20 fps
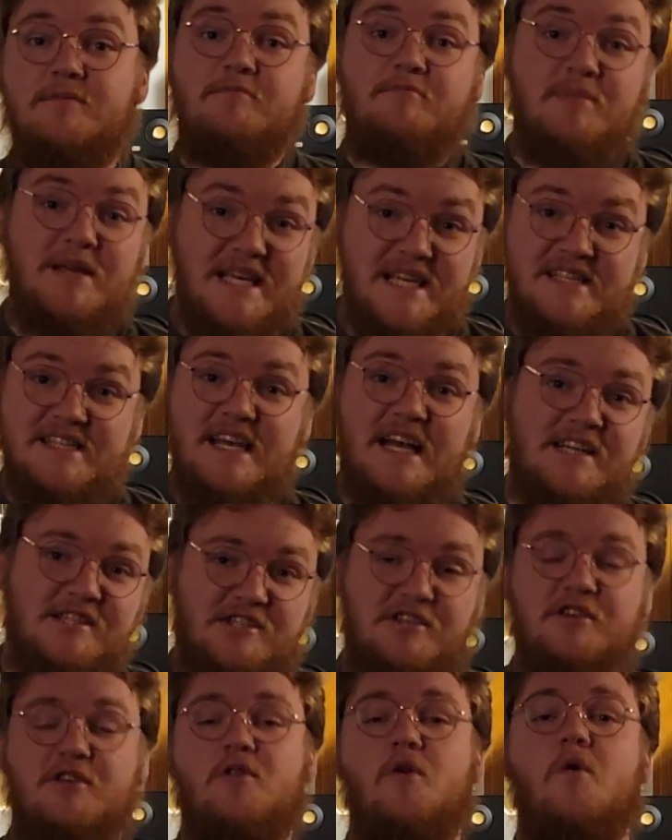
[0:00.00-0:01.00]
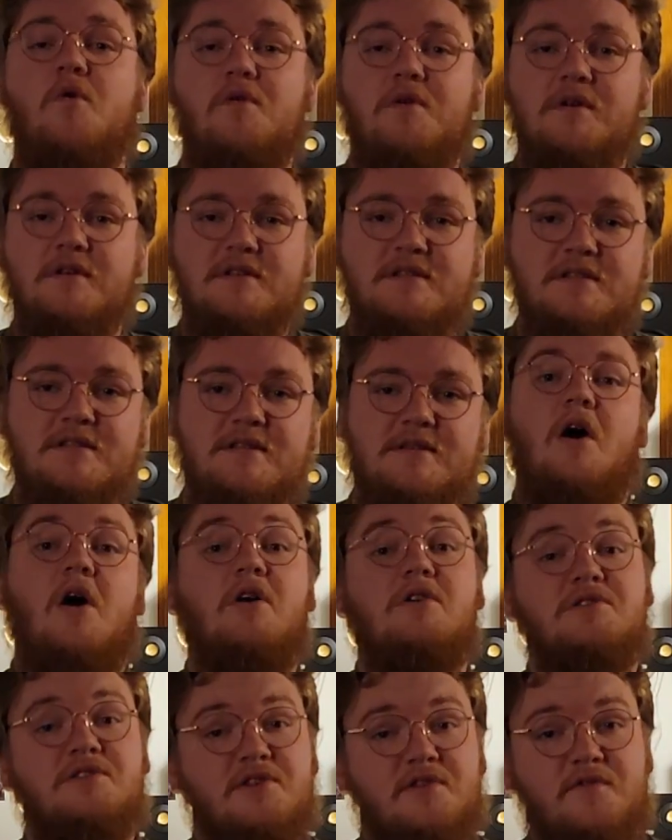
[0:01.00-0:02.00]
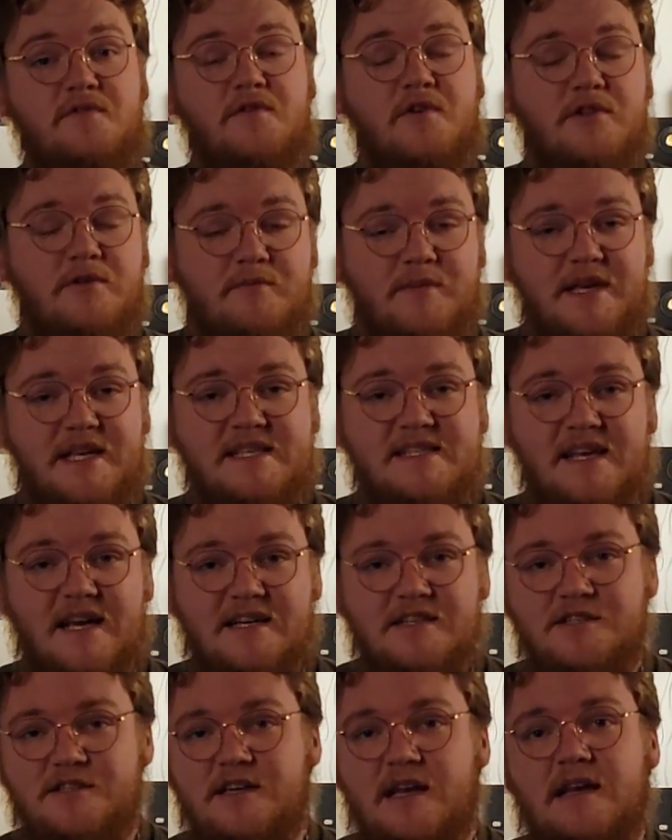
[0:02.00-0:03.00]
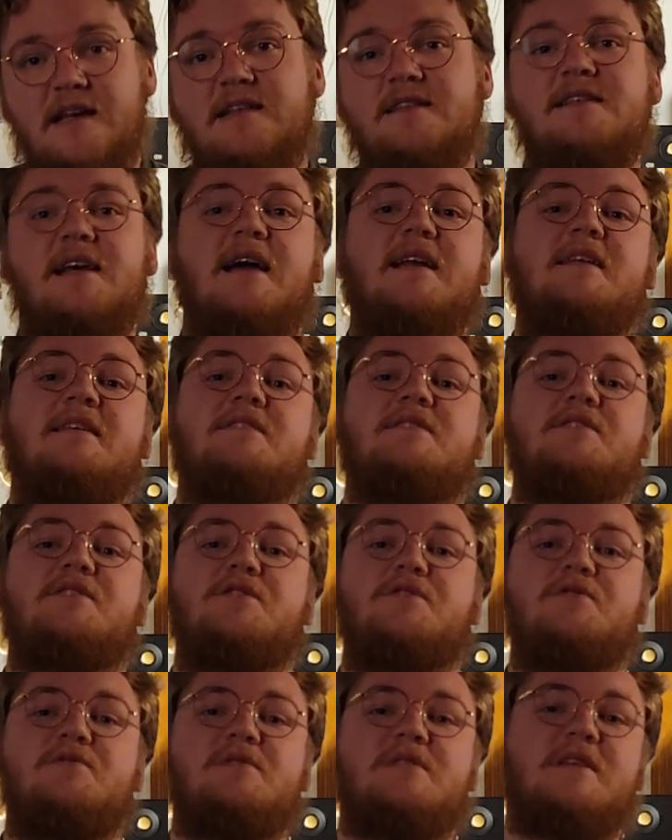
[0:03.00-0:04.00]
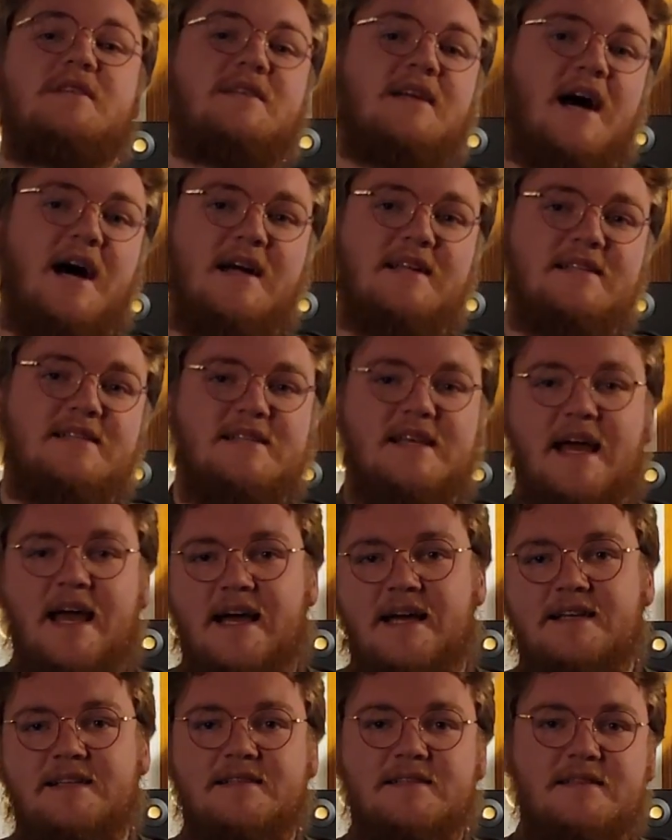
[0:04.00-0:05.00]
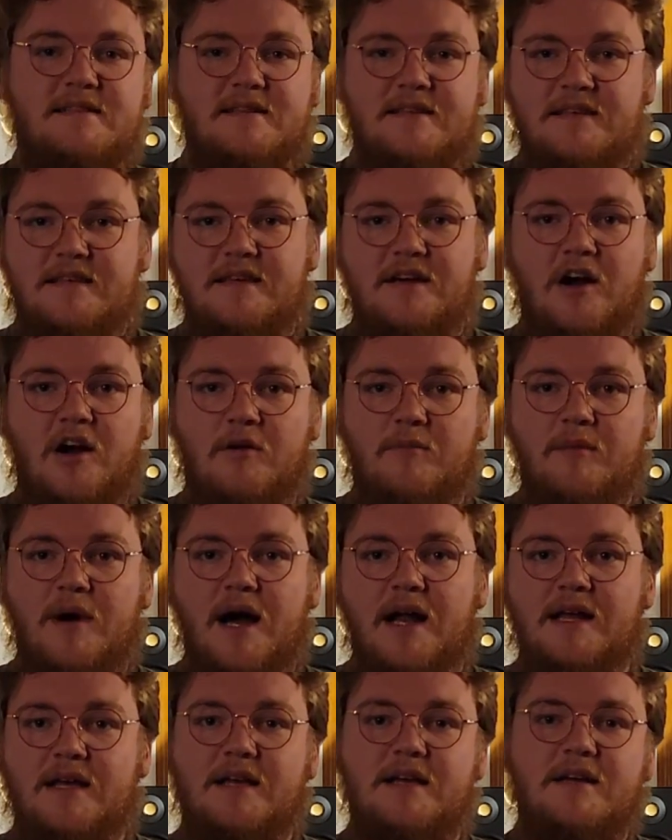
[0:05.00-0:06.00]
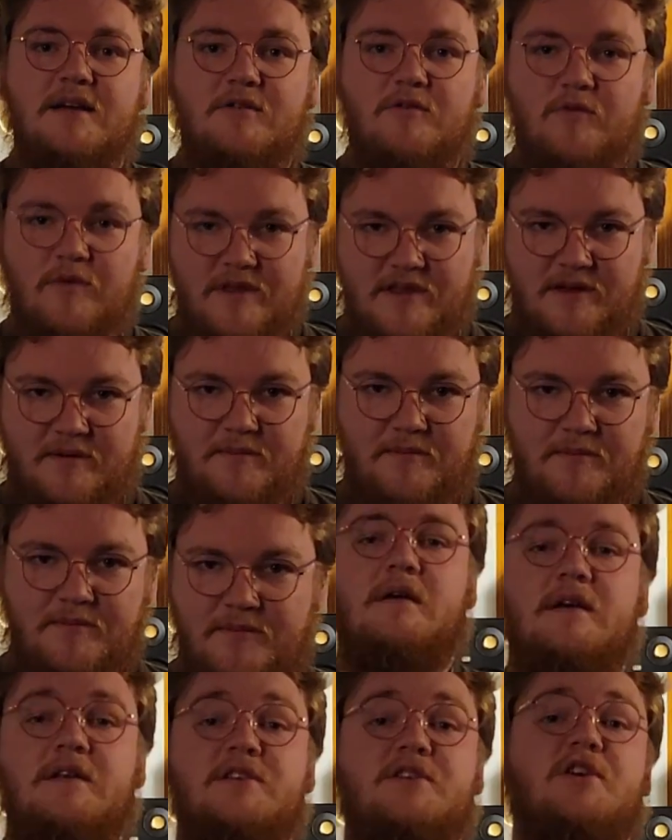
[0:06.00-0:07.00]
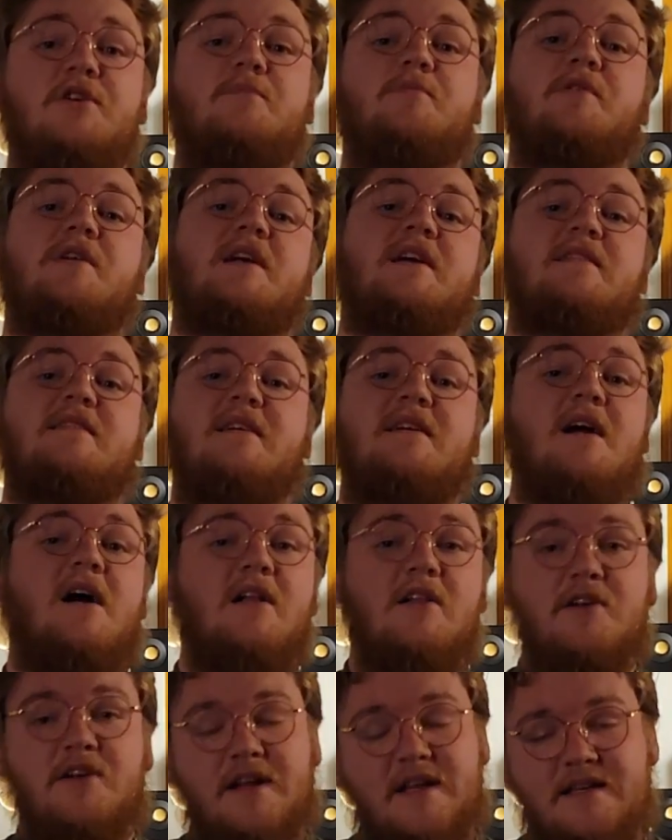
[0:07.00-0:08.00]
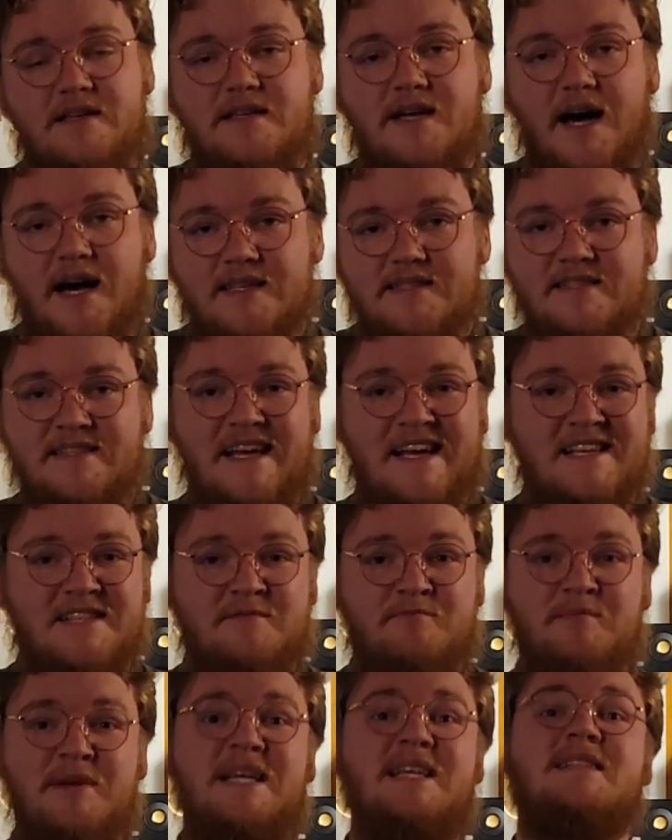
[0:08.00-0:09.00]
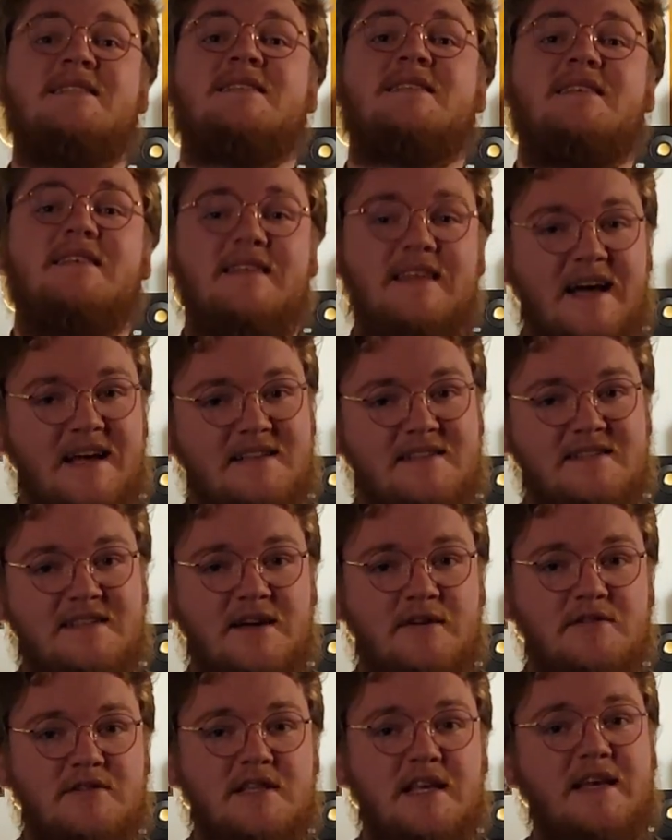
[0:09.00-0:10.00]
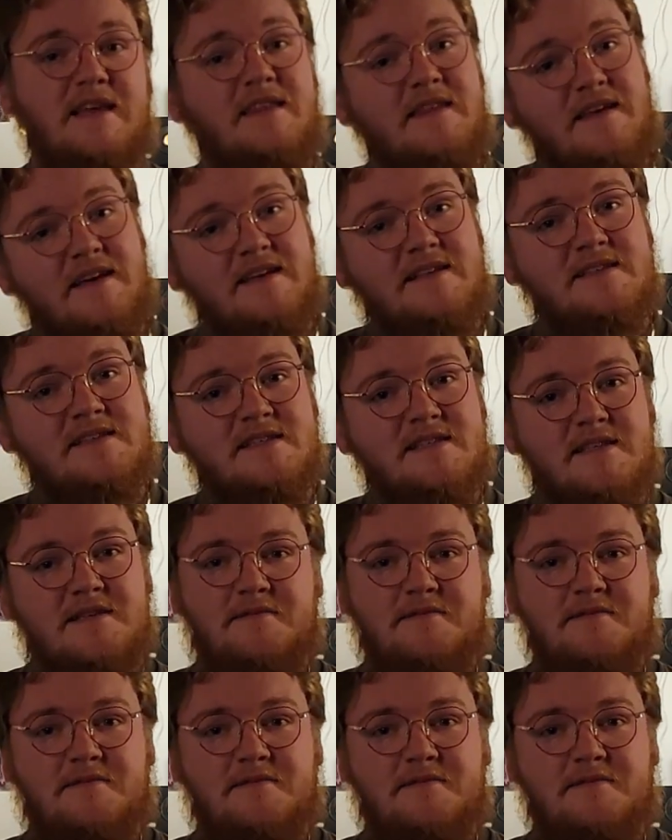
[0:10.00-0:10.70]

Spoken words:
B section chords. Also for the B section, I decided to use the dots as the harmonic rhythm. Interpreting the colored in dots as beats, that sounds like this.